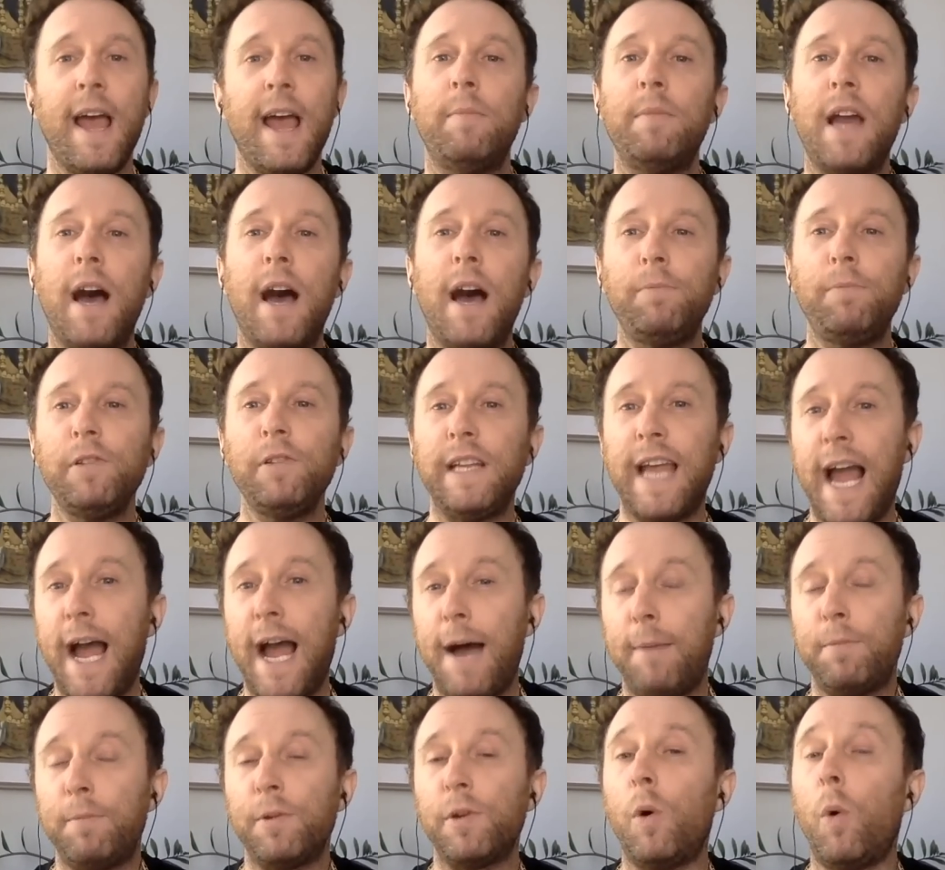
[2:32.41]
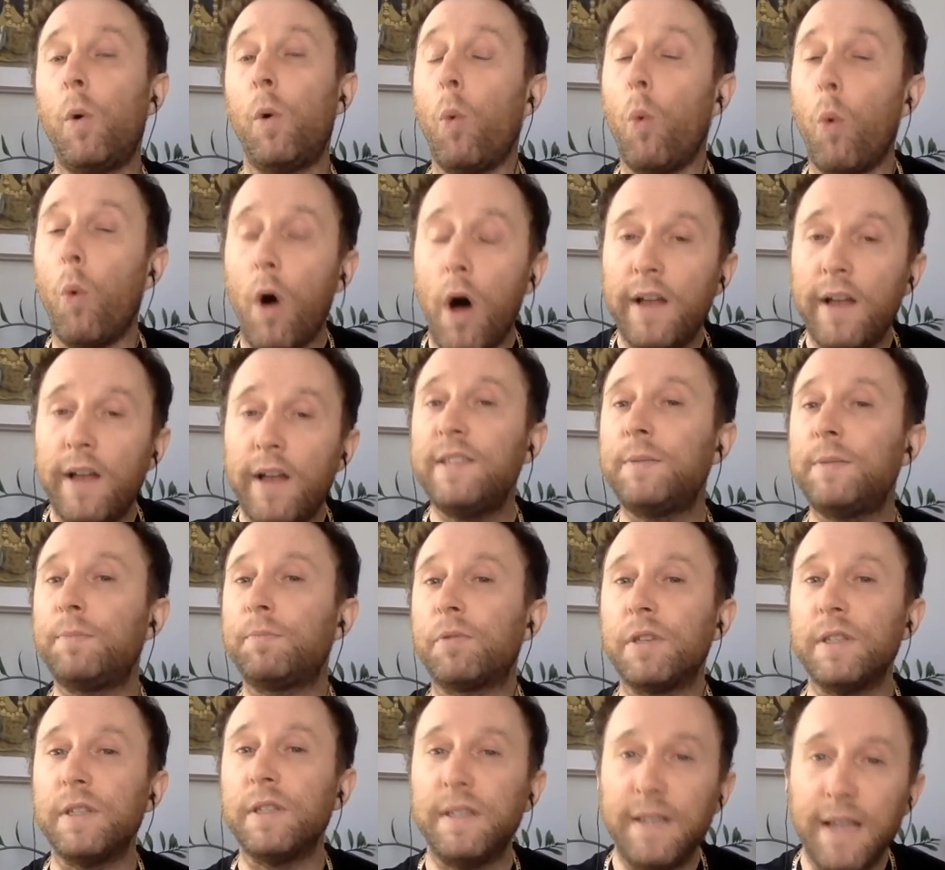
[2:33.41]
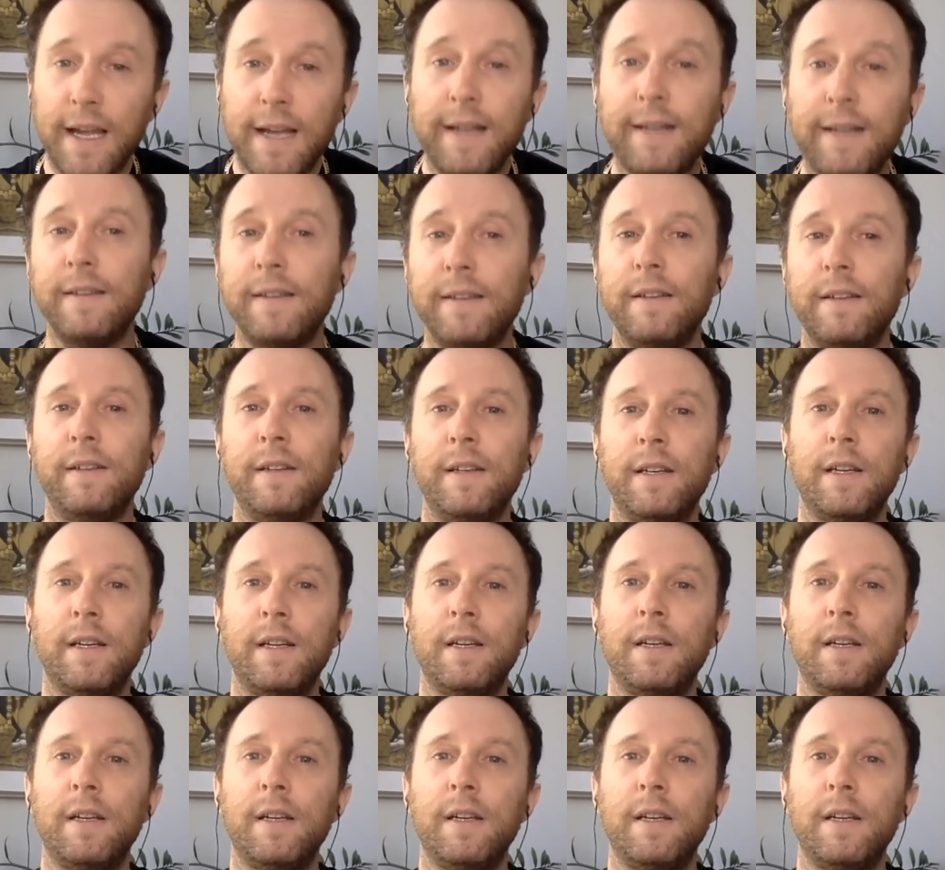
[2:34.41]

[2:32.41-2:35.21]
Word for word: And monopoly capital was predicted